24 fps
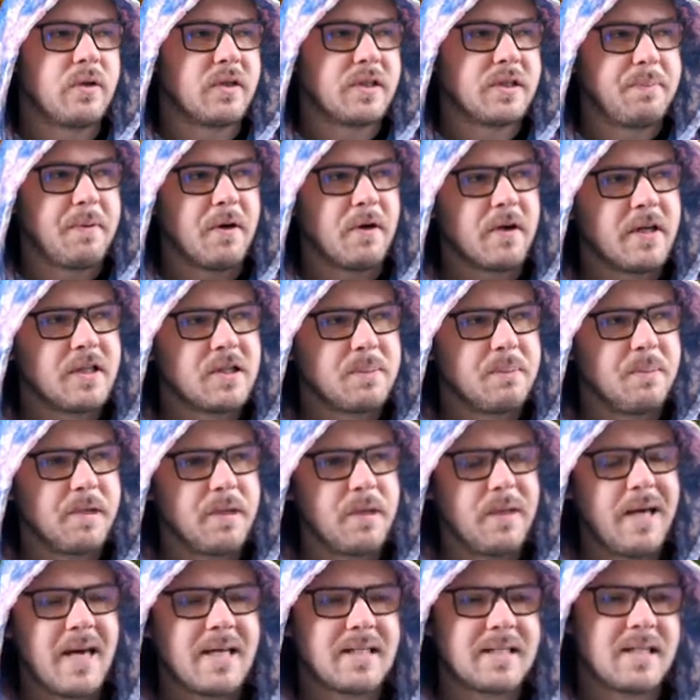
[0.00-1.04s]
experience, but
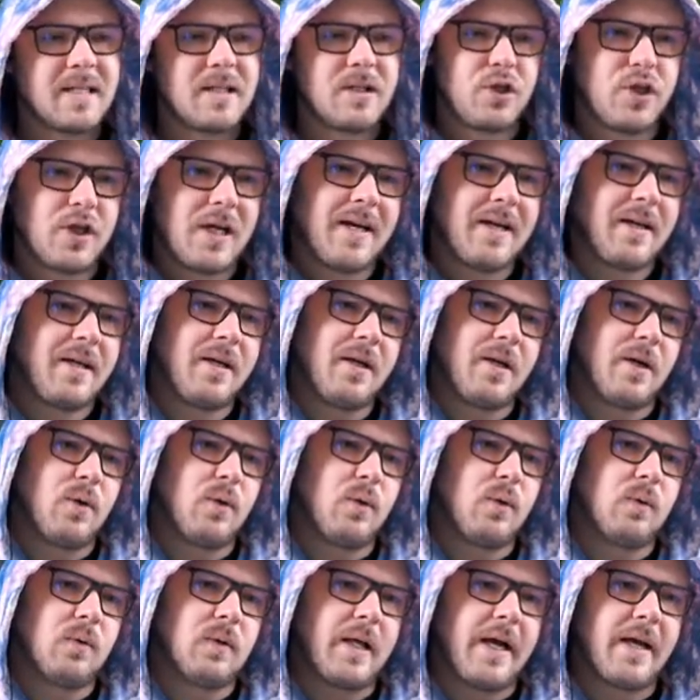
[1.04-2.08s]
you guys can check, you know,
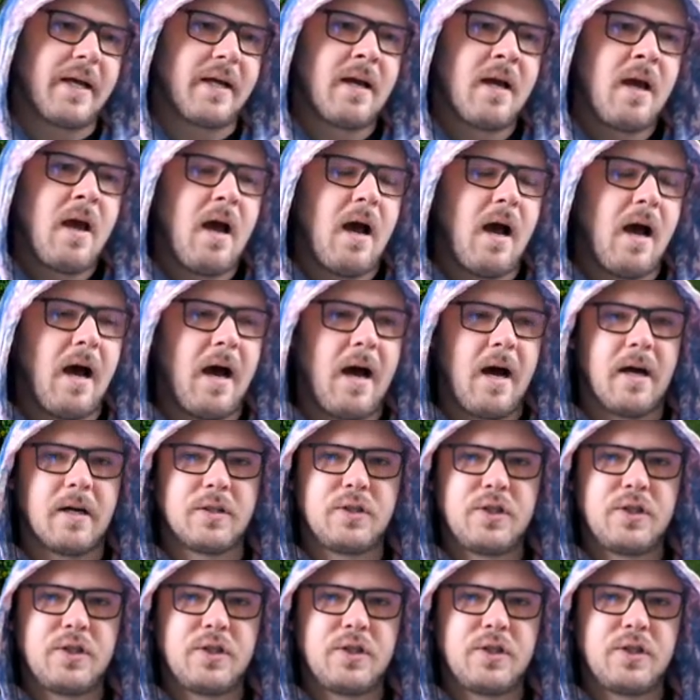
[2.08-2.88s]
like uh,